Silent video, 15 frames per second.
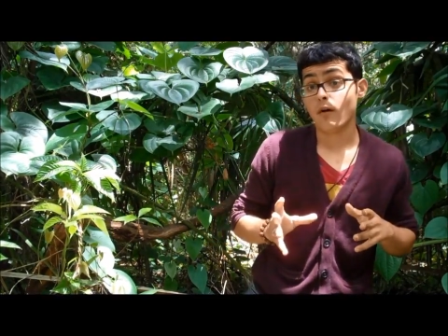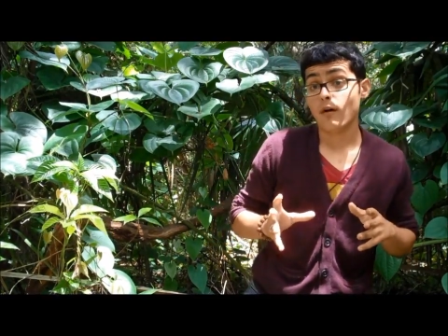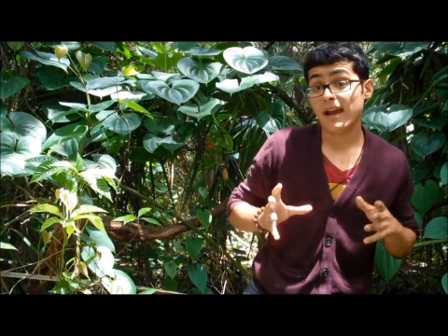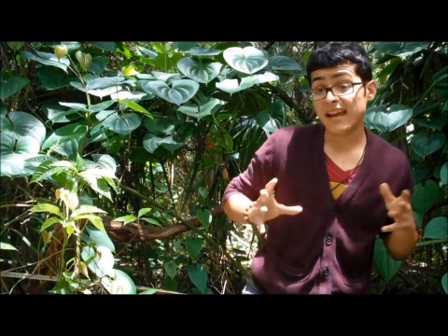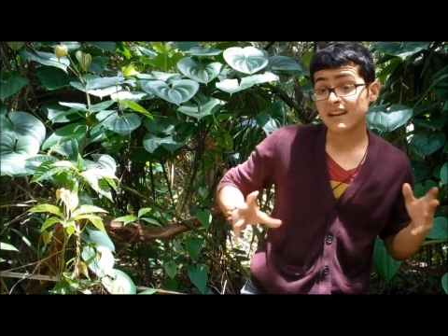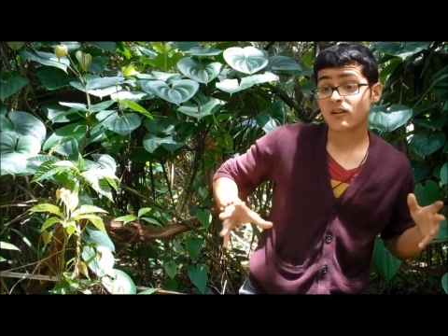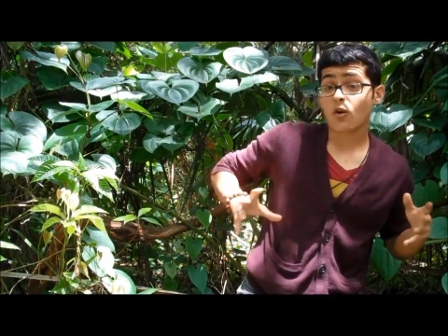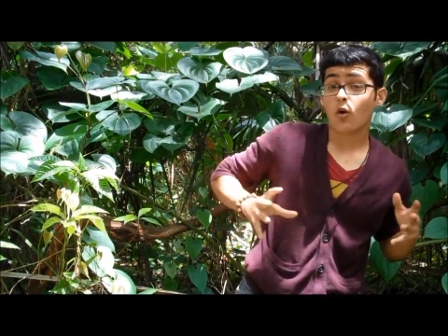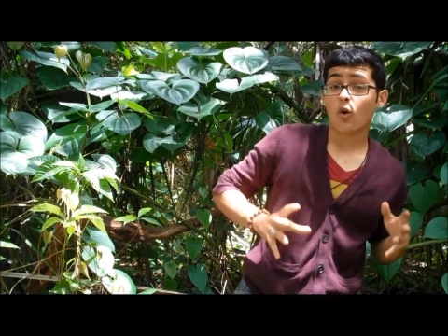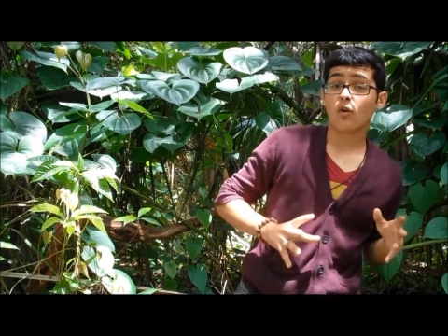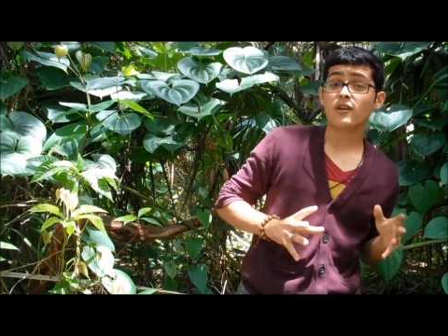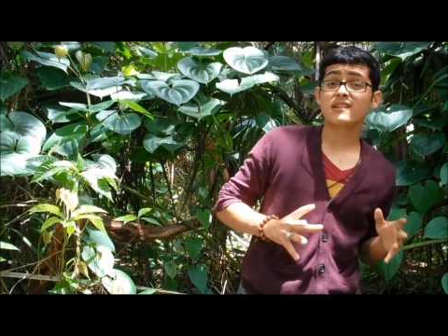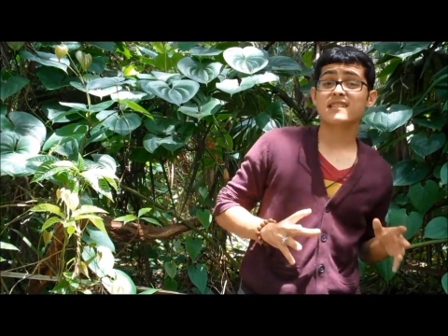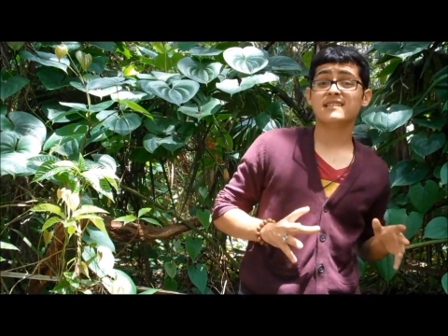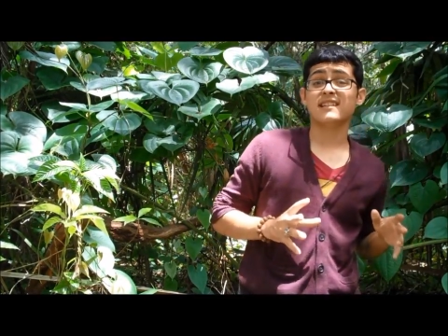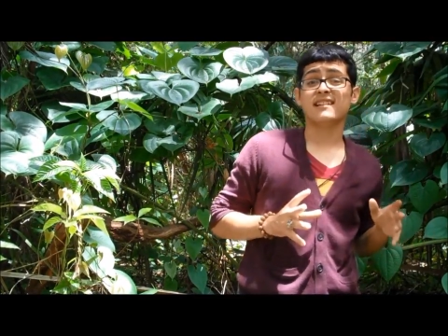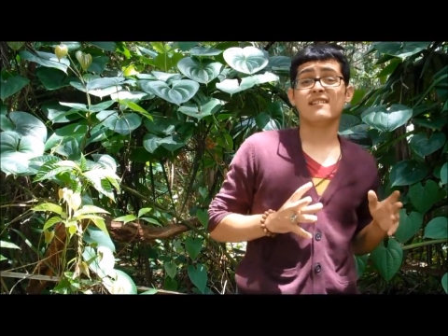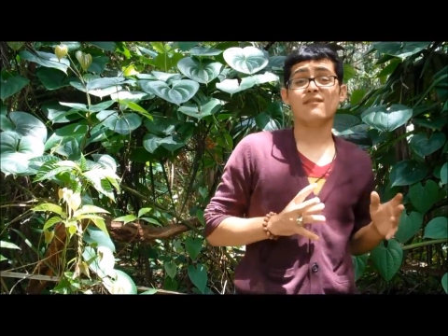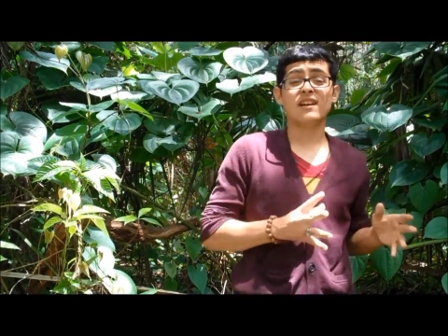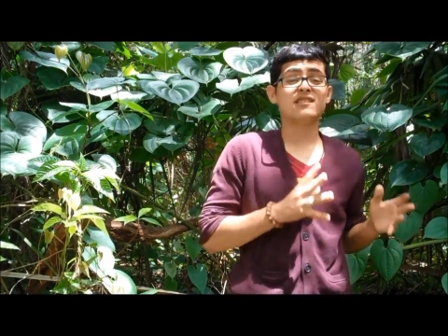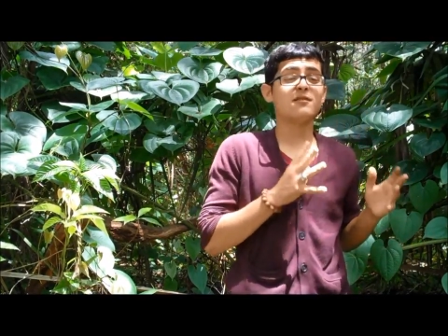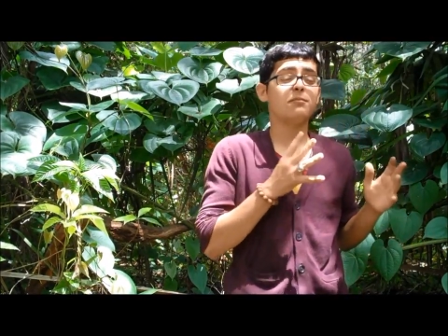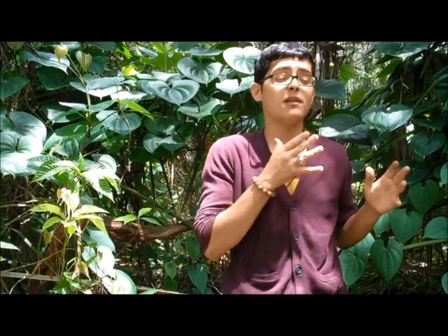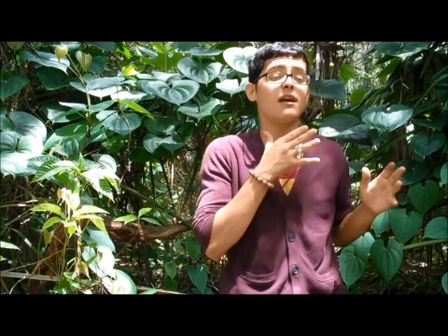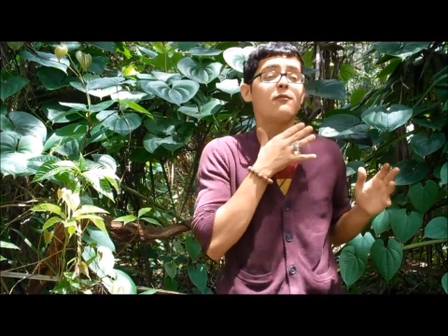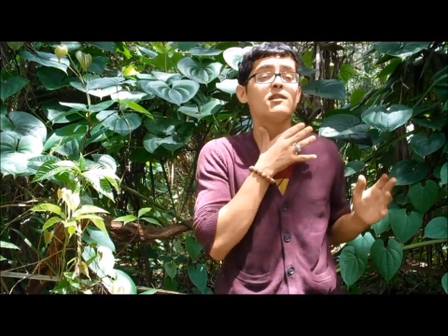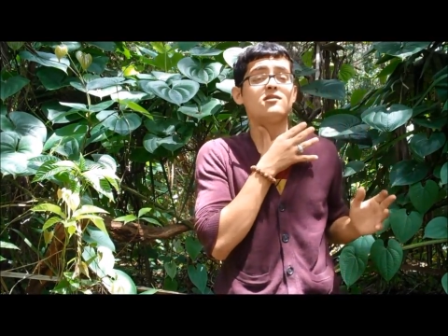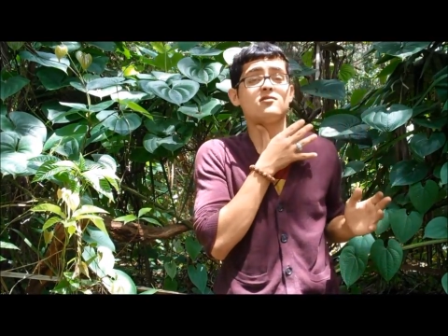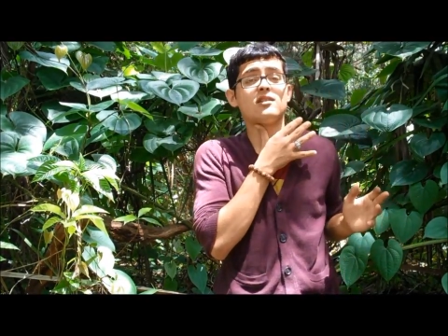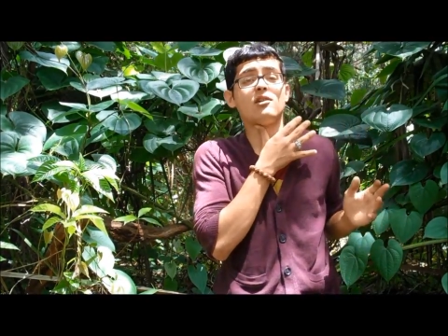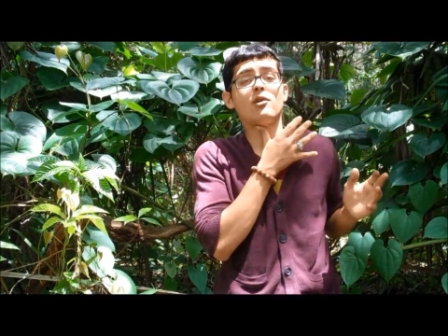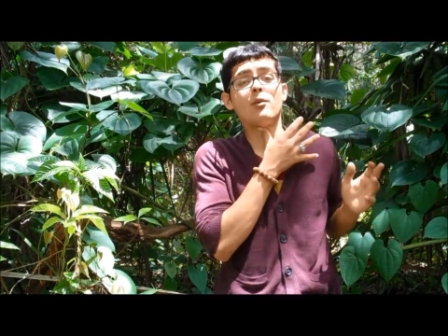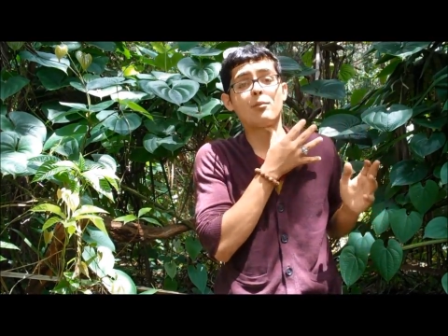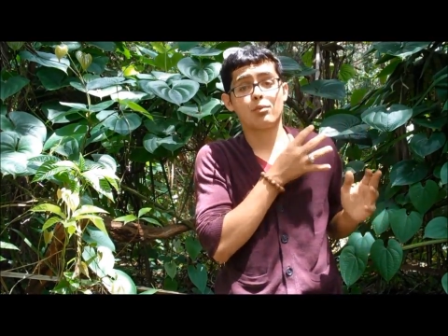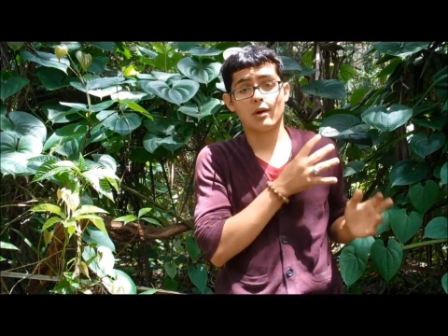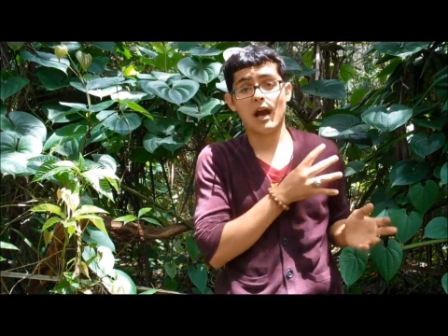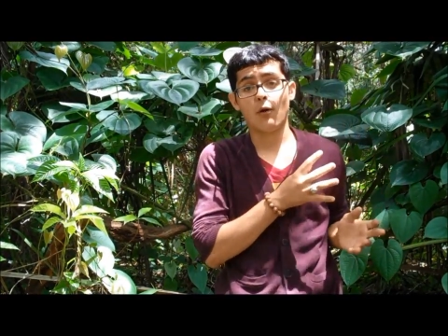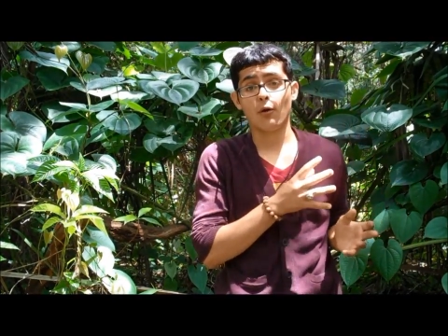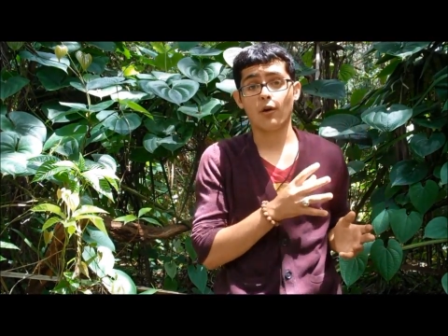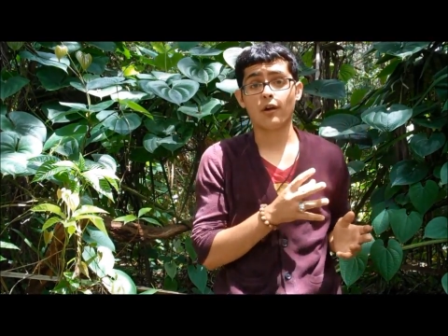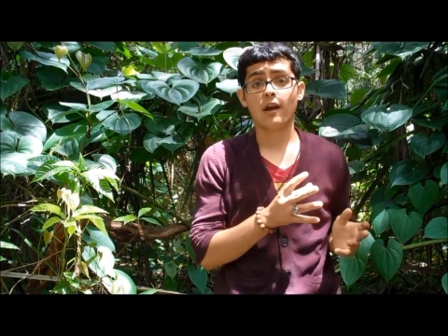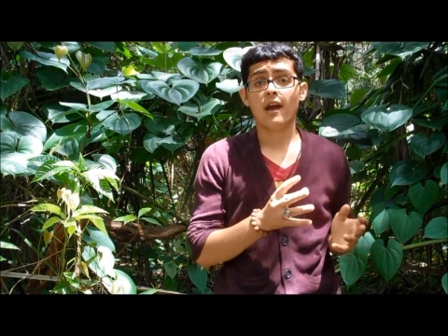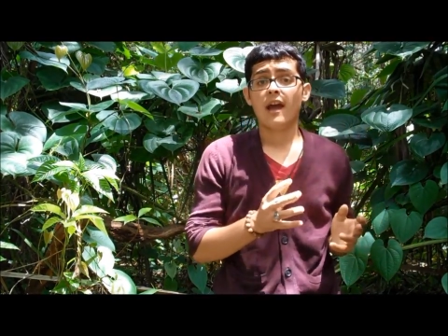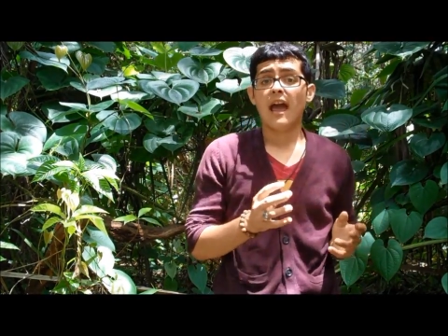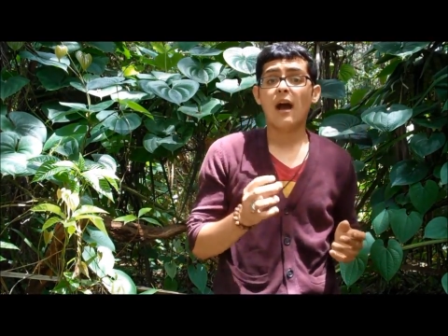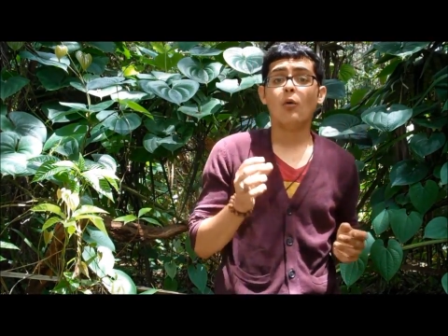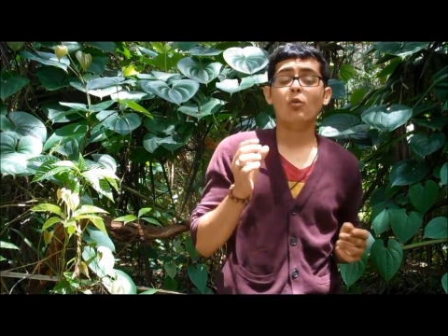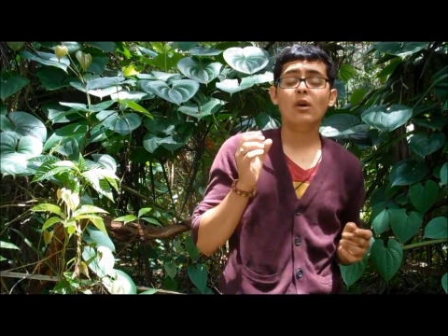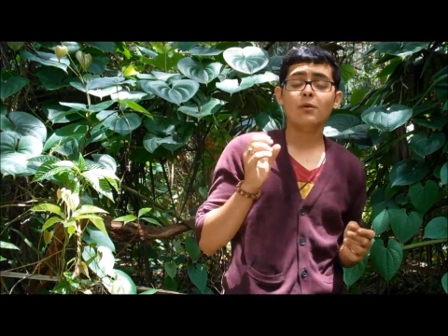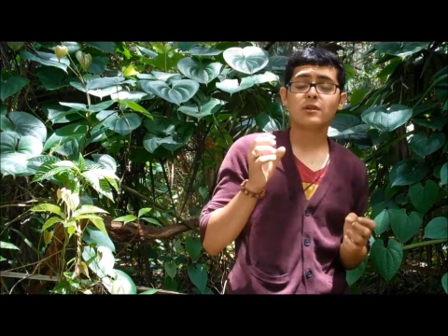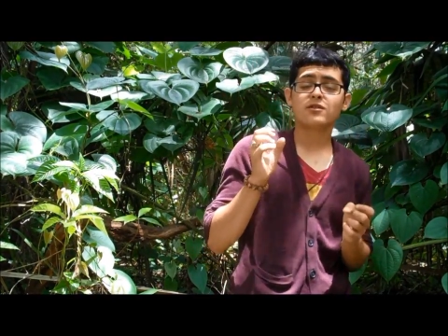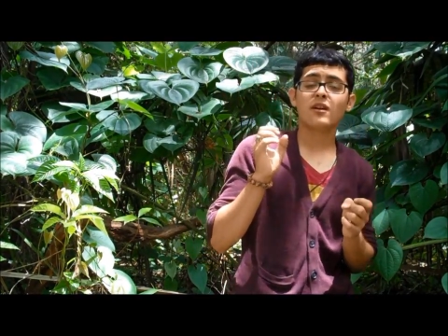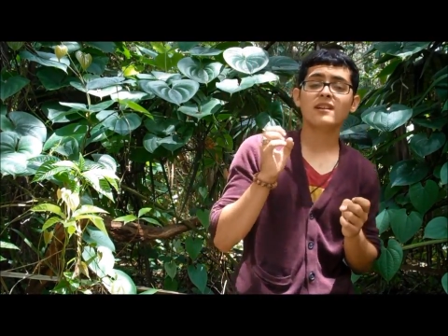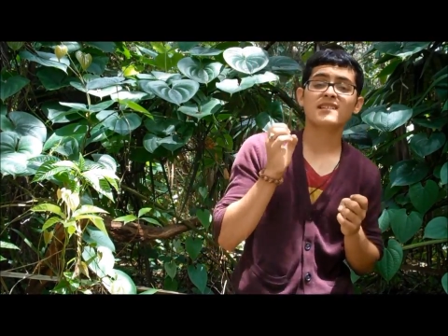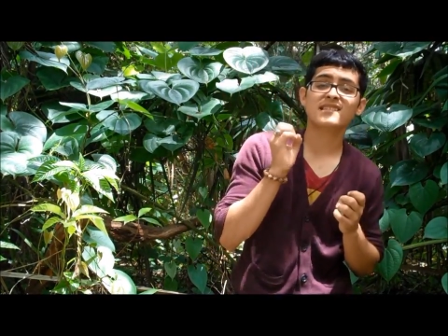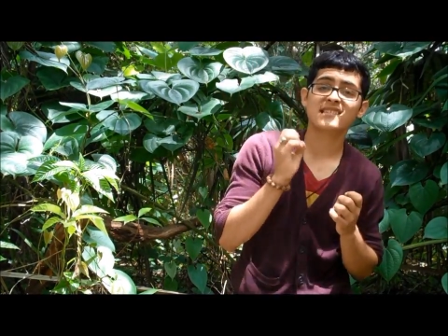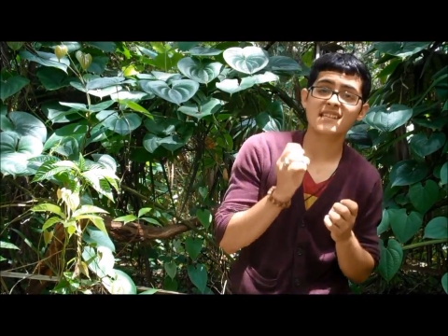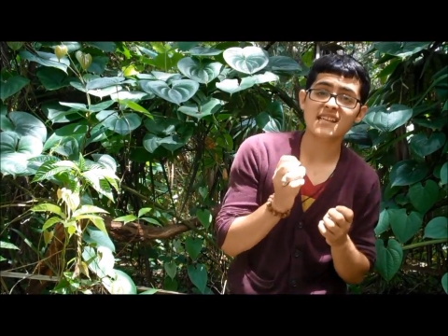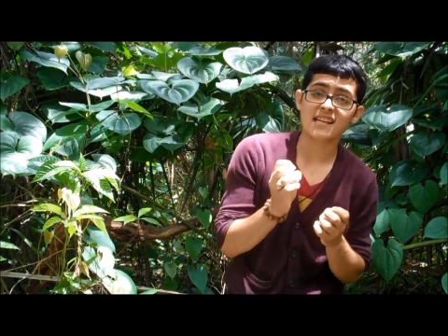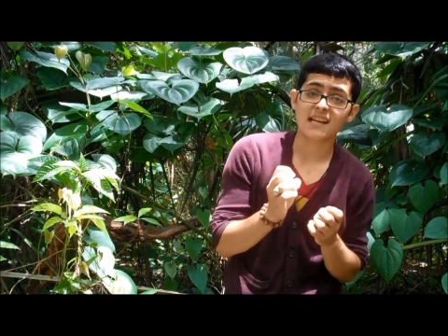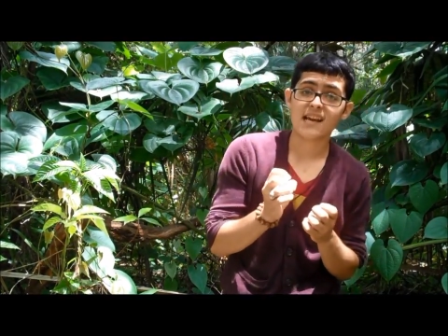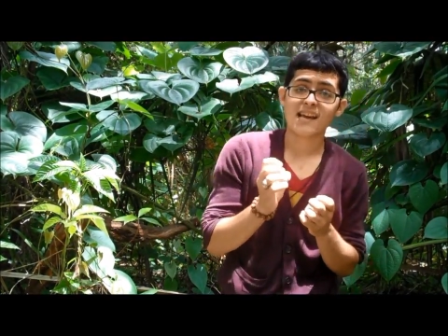in quarantine at the Invasive Plant Research Center in Broward, and we were trying to see